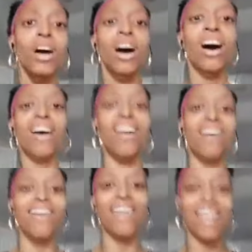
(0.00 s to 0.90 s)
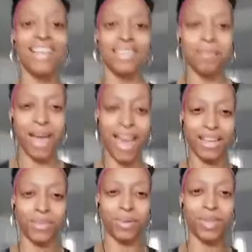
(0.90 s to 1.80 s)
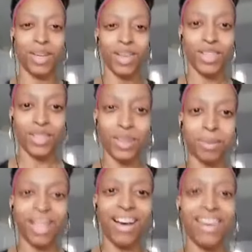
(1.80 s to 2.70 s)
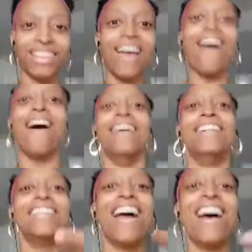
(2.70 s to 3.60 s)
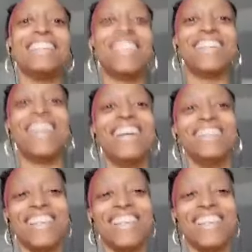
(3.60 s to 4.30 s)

The bag, you the plug. Yeah, Dee Dee.